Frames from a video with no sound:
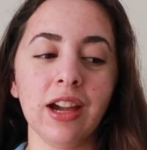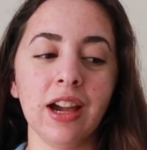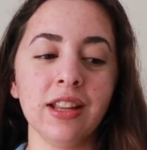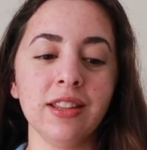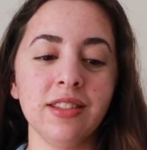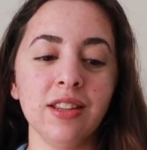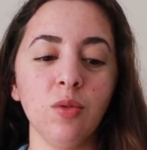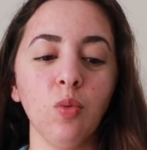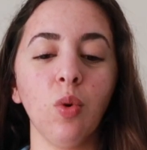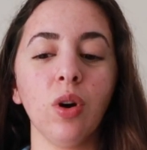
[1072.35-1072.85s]
I
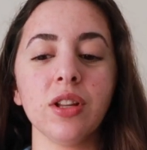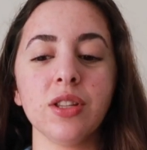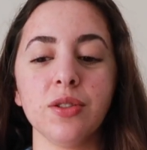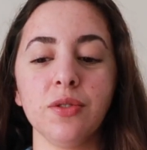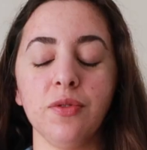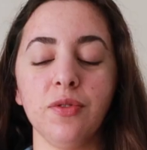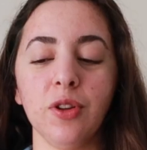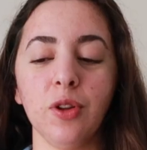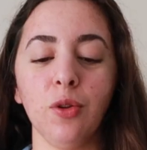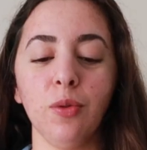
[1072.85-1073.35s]
did want to
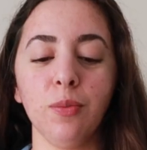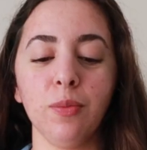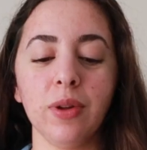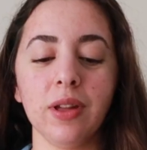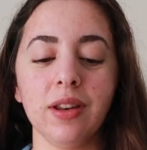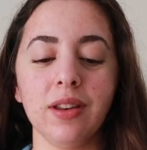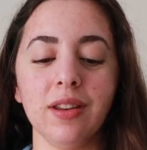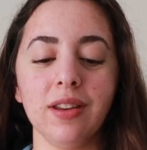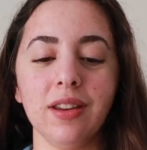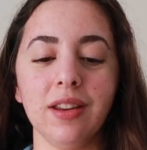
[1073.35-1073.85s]
film,
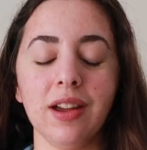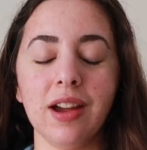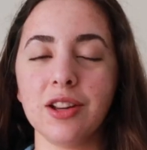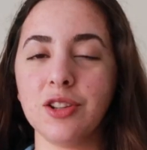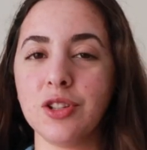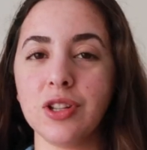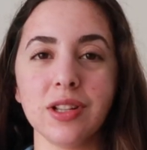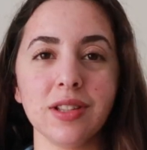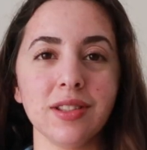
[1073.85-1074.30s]
but I